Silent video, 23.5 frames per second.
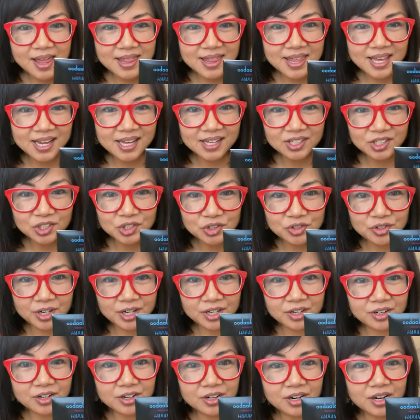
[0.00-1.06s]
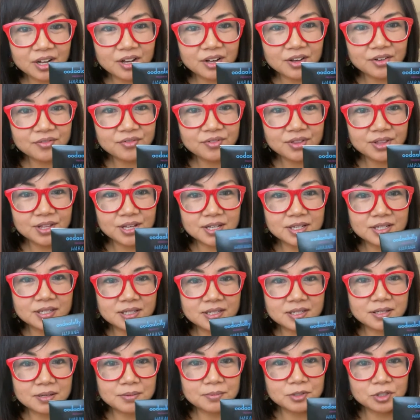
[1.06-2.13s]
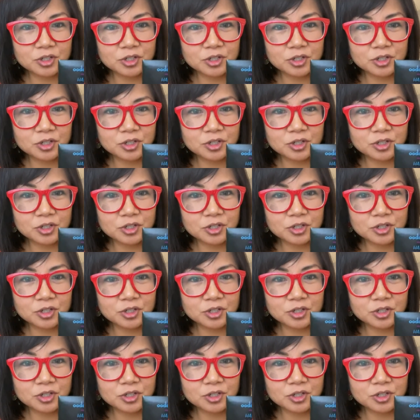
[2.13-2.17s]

the illustrator of this